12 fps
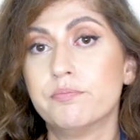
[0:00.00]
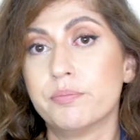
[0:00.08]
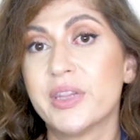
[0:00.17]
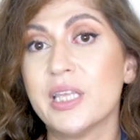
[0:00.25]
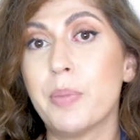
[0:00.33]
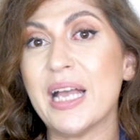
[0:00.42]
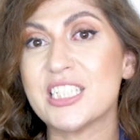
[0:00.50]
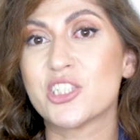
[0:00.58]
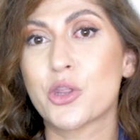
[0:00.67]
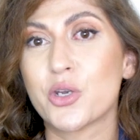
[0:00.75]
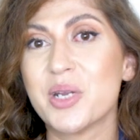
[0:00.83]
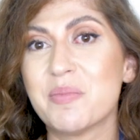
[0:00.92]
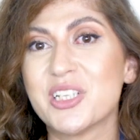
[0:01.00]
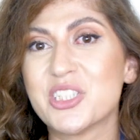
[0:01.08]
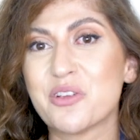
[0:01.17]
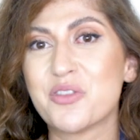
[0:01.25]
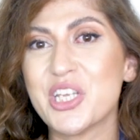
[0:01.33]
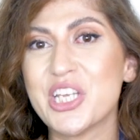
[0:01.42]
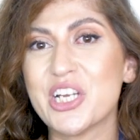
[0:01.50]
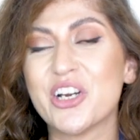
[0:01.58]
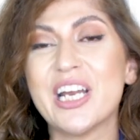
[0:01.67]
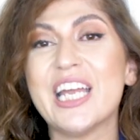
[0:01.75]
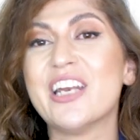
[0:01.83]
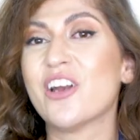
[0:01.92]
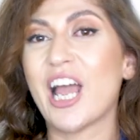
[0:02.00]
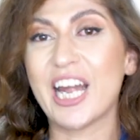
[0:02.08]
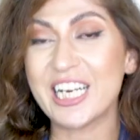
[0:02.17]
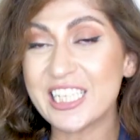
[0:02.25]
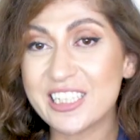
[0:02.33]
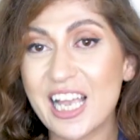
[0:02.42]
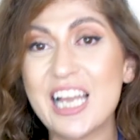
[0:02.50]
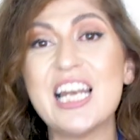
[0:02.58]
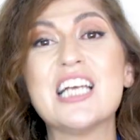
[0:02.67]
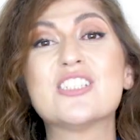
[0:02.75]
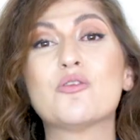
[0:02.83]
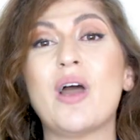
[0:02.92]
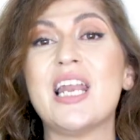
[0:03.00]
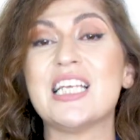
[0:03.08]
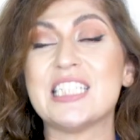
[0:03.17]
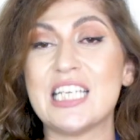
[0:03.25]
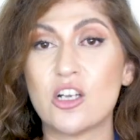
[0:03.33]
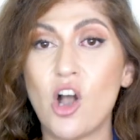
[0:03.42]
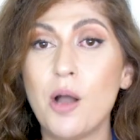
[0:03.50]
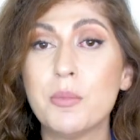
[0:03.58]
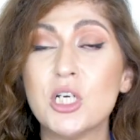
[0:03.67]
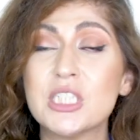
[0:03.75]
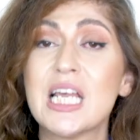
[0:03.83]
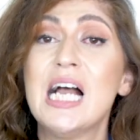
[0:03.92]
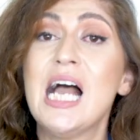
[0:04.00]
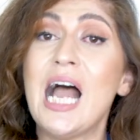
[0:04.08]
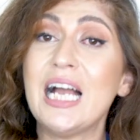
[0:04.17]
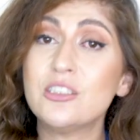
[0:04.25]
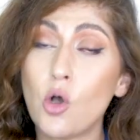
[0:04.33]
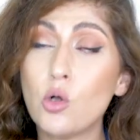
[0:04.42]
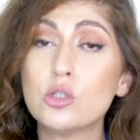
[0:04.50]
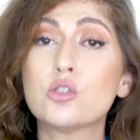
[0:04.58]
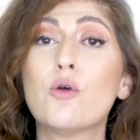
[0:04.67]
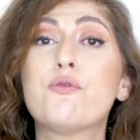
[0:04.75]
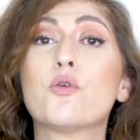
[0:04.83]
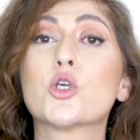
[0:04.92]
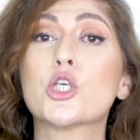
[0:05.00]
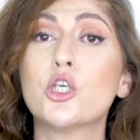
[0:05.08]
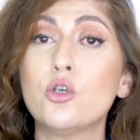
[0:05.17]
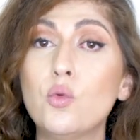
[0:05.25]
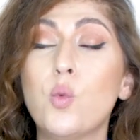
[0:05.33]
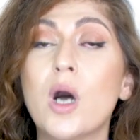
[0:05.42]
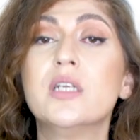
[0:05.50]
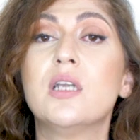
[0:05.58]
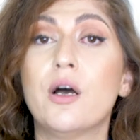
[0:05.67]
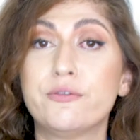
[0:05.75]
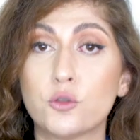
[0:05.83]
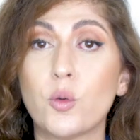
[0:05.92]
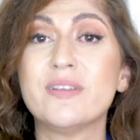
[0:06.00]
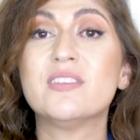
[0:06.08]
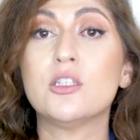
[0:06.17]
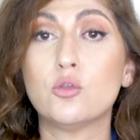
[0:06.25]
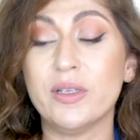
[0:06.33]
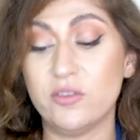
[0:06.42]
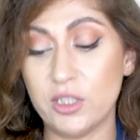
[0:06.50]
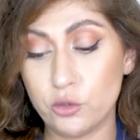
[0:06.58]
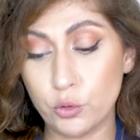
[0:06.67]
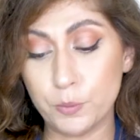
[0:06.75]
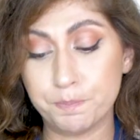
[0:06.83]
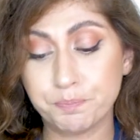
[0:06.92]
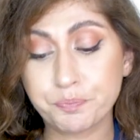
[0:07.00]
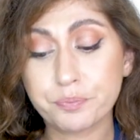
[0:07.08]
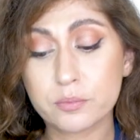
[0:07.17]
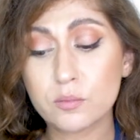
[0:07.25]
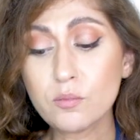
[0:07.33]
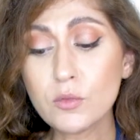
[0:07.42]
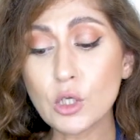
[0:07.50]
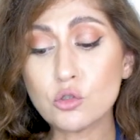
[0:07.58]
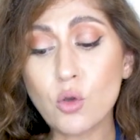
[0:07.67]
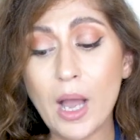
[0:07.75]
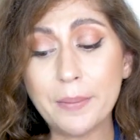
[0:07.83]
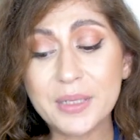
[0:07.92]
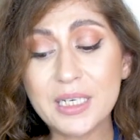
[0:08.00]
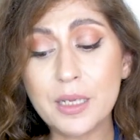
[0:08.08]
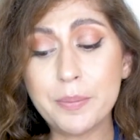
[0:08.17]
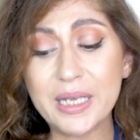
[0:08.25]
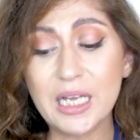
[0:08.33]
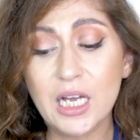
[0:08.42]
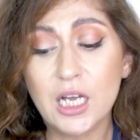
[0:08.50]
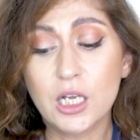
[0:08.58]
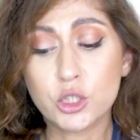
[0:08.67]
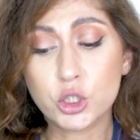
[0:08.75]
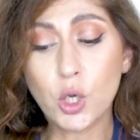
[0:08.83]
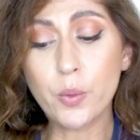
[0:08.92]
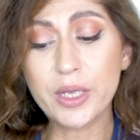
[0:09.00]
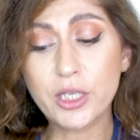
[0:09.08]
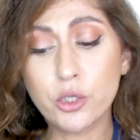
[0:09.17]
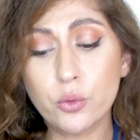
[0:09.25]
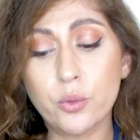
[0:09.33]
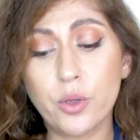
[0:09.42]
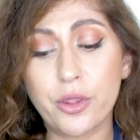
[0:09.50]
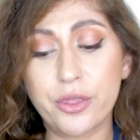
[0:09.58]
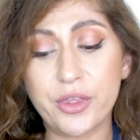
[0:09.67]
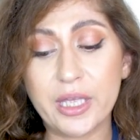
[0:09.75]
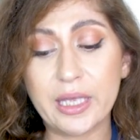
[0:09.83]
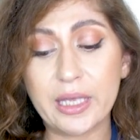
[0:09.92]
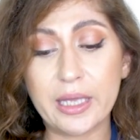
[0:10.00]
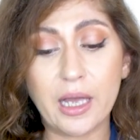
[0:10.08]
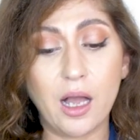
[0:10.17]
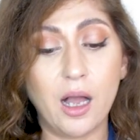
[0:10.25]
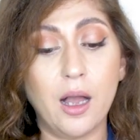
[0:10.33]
the best 3 months of the year in retail as well as e-commerce, and also for Q1 of 2022. So I'm going to be showing you the